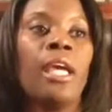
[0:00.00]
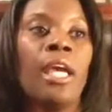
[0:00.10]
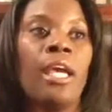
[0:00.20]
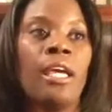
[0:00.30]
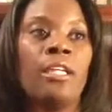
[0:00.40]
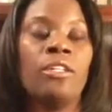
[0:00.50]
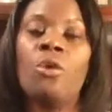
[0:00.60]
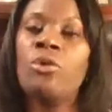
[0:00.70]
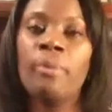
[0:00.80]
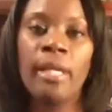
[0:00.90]
And
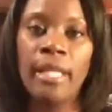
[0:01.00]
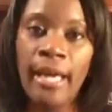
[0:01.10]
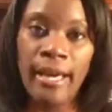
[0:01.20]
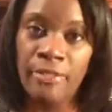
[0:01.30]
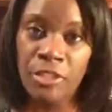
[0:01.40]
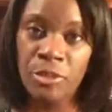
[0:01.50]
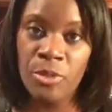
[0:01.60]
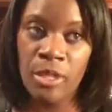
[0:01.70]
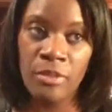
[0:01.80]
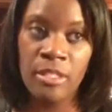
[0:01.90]
no, you may not have
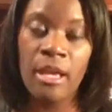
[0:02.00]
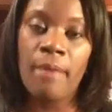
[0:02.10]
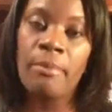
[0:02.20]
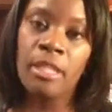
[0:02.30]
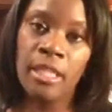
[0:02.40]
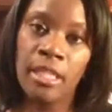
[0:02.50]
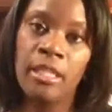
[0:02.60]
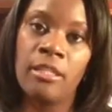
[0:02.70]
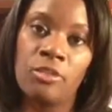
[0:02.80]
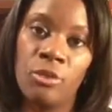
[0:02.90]
issues at this time, but
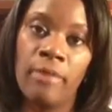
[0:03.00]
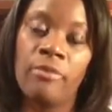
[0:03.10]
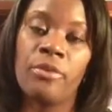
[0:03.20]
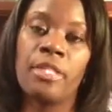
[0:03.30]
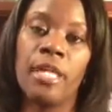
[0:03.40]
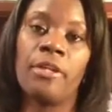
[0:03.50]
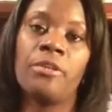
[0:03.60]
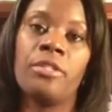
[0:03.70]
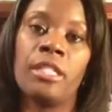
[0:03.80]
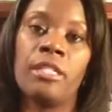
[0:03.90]
again, it's great for the
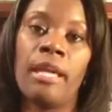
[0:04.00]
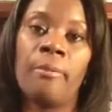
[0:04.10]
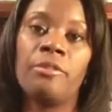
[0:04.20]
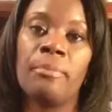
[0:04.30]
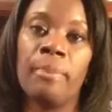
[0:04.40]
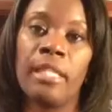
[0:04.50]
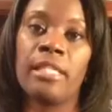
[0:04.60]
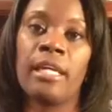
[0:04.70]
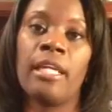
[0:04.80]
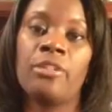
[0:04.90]
doctor to establish a
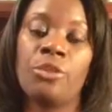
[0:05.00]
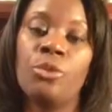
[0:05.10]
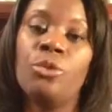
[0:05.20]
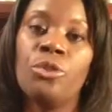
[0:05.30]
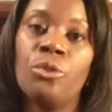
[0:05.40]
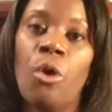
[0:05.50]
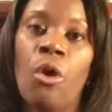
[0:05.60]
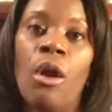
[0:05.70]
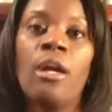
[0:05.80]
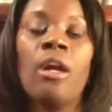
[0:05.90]
baseline as to who you
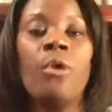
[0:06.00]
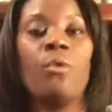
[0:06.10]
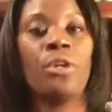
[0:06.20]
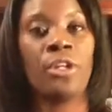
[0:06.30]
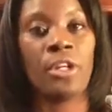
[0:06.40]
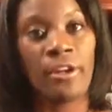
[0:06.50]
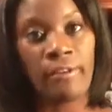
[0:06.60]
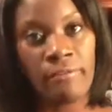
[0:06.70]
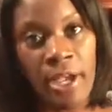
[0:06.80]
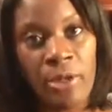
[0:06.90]
are. What are your
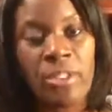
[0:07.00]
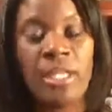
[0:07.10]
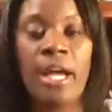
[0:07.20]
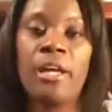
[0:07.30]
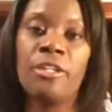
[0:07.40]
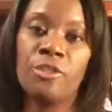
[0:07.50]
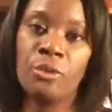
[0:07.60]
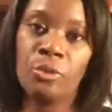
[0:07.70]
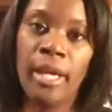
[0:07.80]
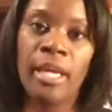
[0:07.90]
current vital signs,
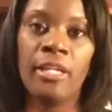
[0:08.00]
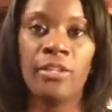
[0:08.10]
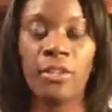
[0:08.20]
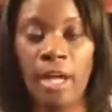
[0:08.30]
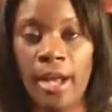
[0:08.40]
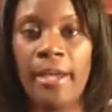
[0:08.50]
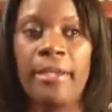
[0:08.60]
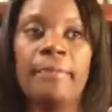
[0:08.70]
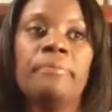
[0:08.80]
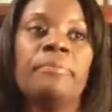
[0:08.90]
your weight, your height,